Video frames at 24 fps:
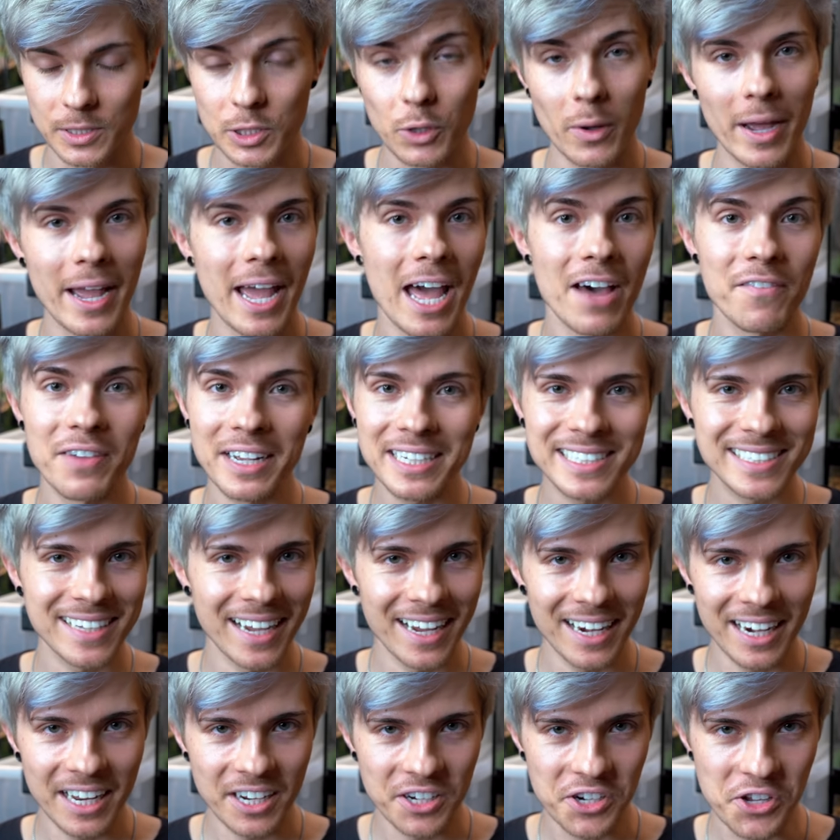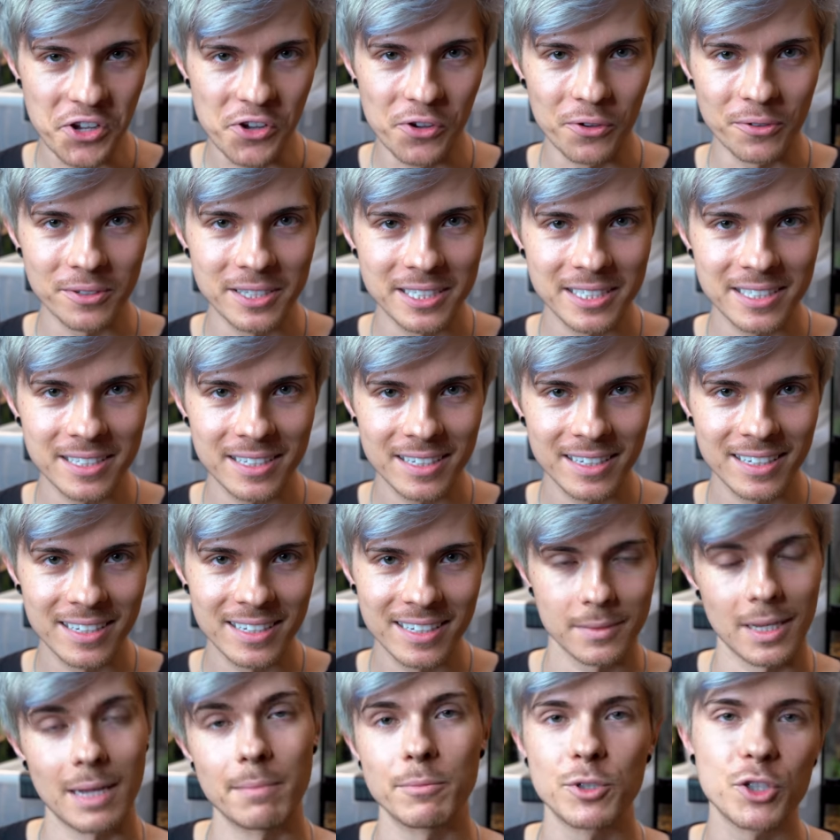So I have exciting news.
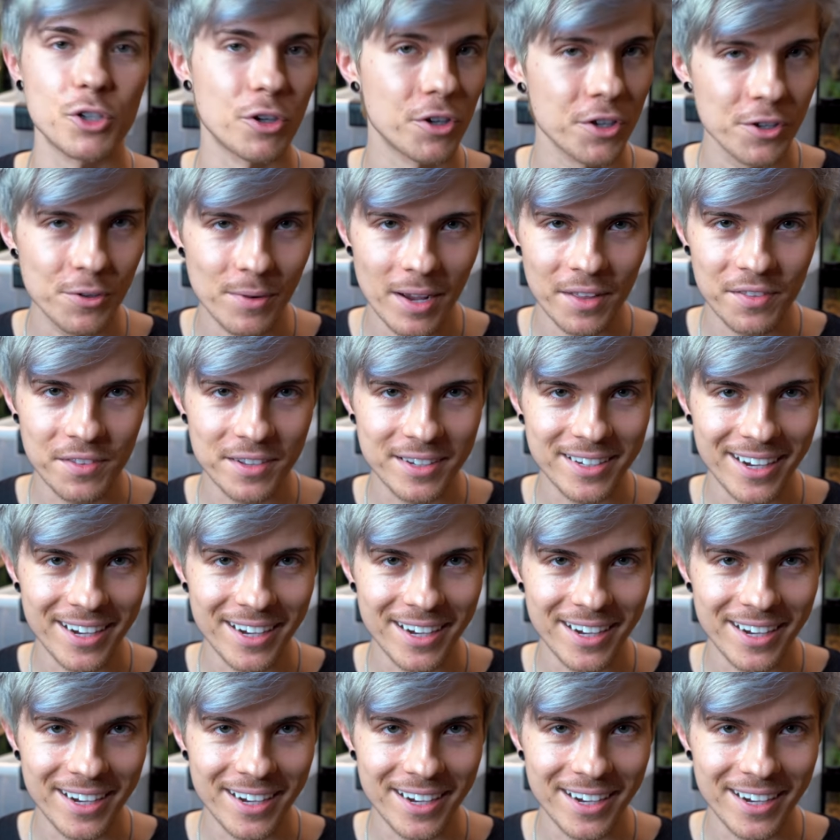I'm sure you read the